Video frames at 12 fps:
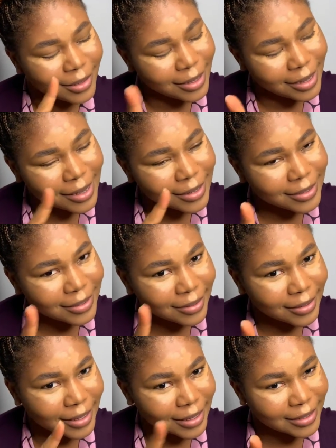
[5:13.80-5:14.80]
Cancel
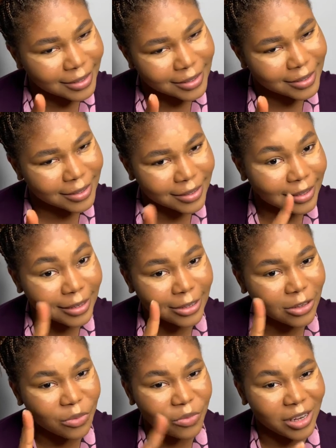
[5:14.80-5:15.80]
that in
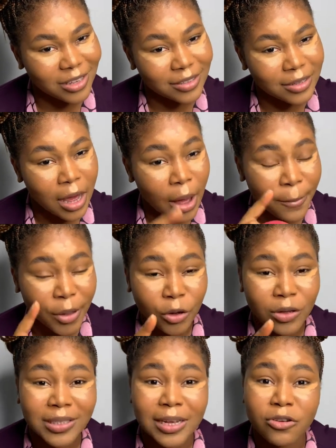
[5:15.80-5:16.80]
your brains,
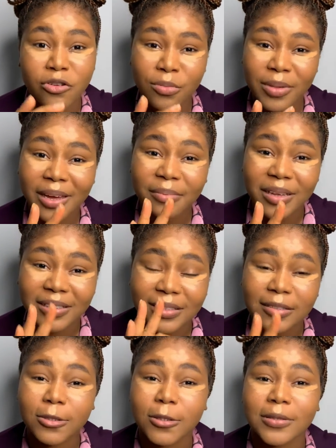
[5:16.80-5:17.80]
because I know makeup
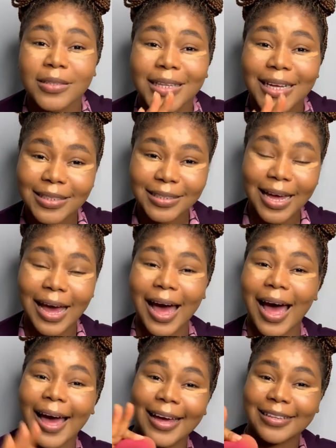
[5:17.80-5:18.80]
artists that
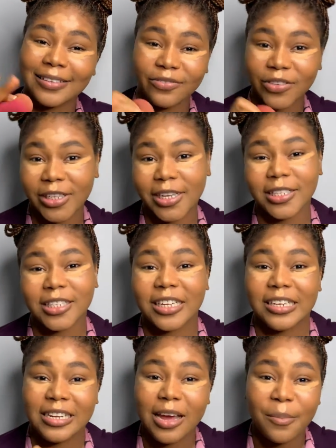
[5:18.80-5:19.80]
are in the village and
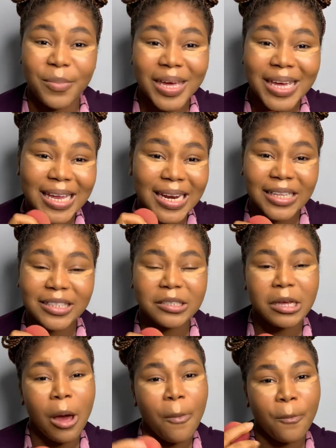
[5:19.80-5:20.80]
they are making it
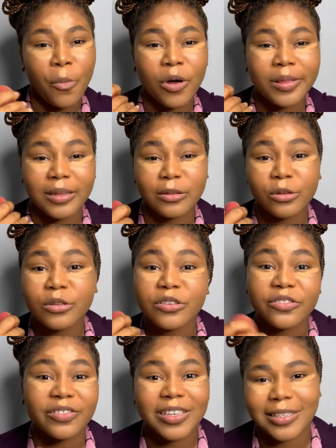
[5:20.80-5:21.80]
more than those
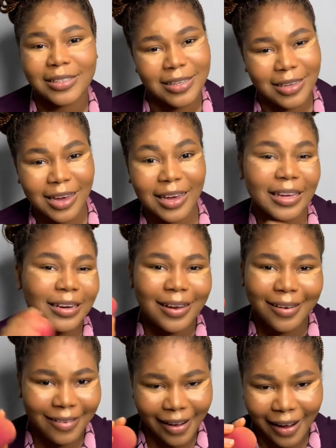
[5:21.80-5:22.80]
of us here in
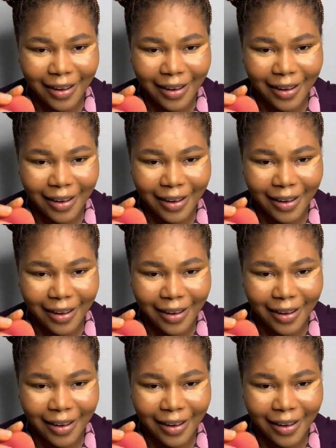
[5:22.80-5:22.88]
Accra.